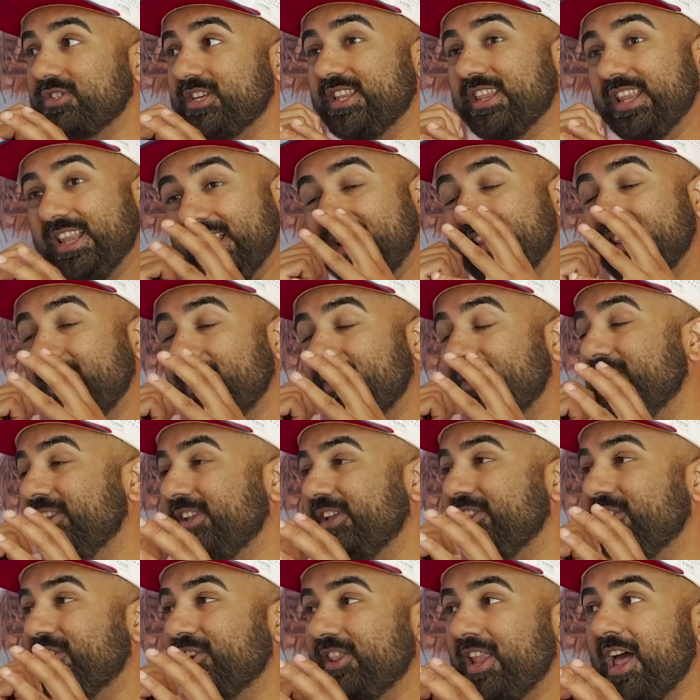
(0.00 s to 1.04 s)
and literally
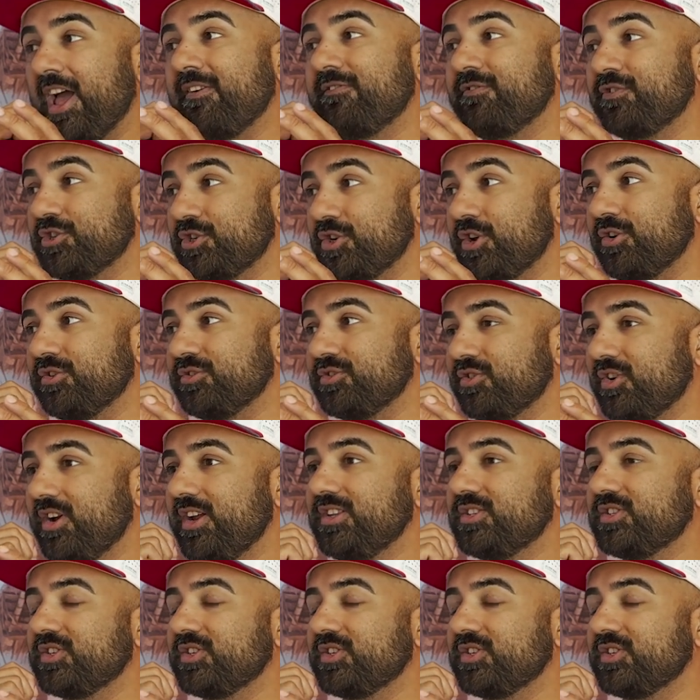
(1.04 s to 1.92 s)
they're live shows, right?